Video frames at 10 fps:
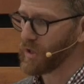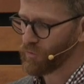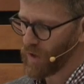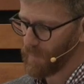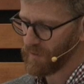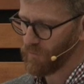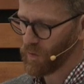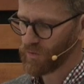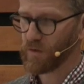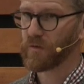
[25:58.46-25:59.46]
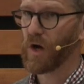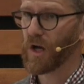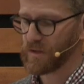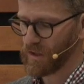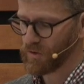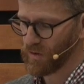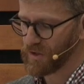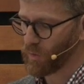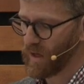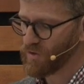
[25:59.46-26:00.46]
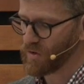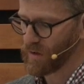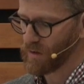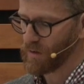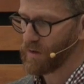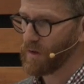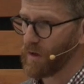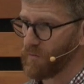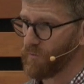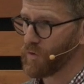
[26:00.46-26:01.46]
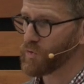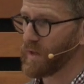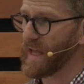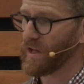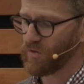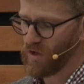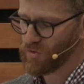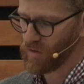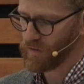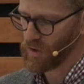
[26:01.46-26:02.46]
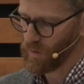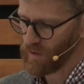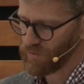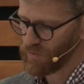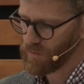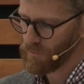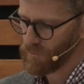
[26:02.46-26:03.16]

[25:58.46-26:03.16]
the entropic forces of continental integration and virtual annexation to the U.S.